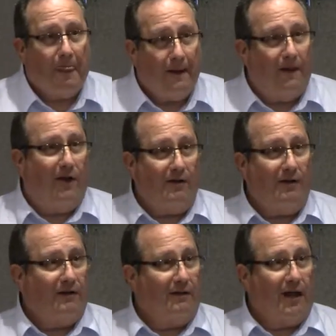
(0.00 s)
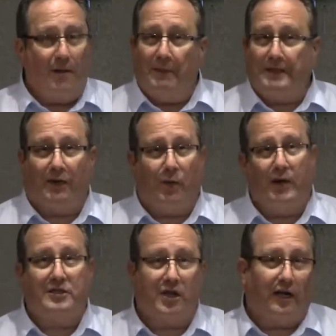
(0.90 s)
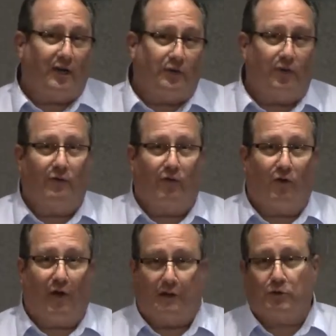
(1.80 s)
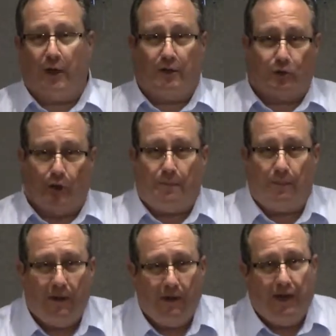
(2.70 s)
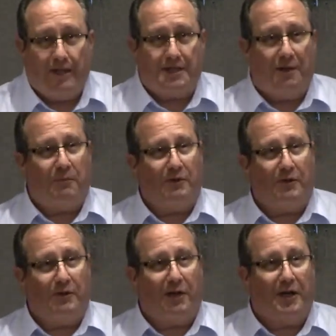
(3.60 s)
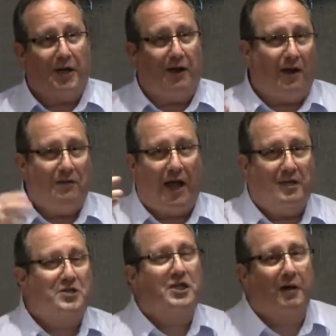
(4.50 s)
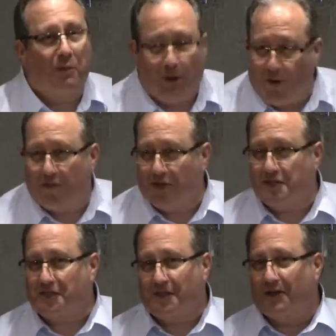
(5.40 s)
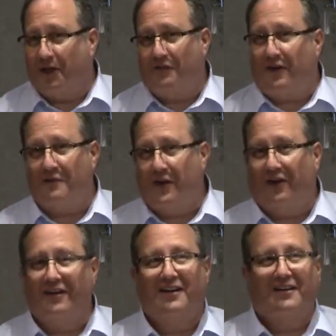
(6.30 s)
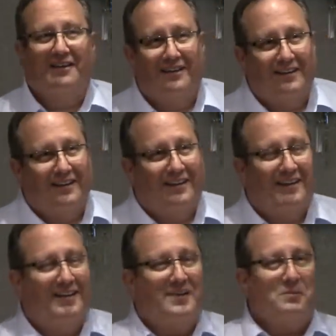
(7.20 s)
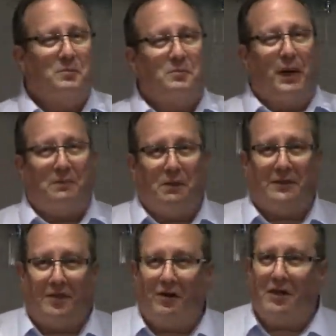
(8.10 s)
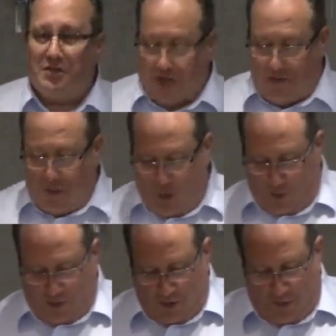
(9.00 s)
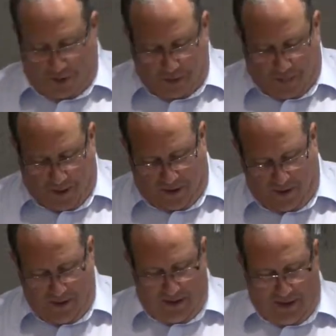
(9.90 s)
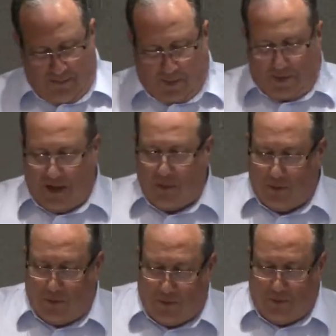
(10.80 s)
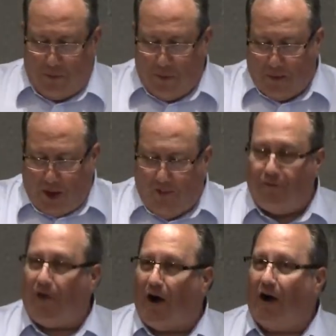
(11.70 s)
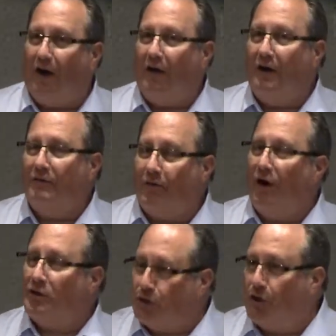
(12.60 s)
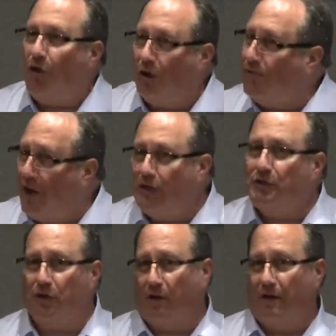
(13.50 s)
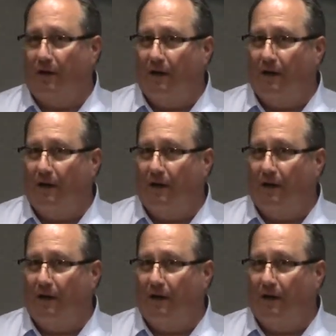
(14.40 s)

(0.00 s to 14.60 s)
you know. I'm going to take a running start, get three or four. I'll try trip, as I'm I, I, stumble over this cliff. I, you know, but but there are some who would do much better, but they were we would all far fall short, far short